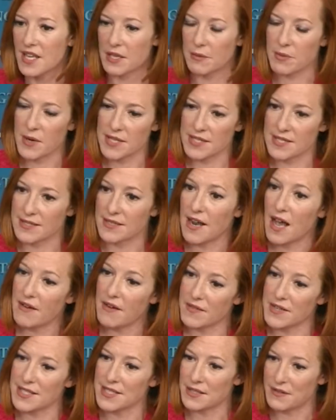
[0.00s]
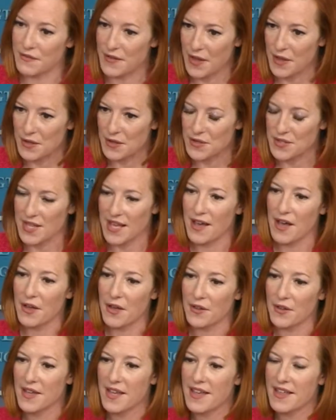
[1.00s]
The president obviously follows the
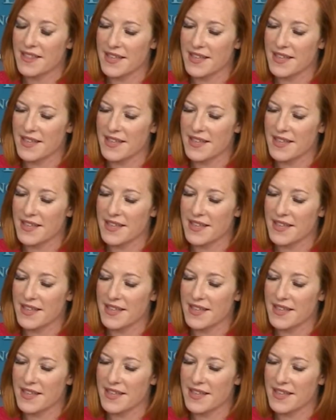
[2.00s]
health,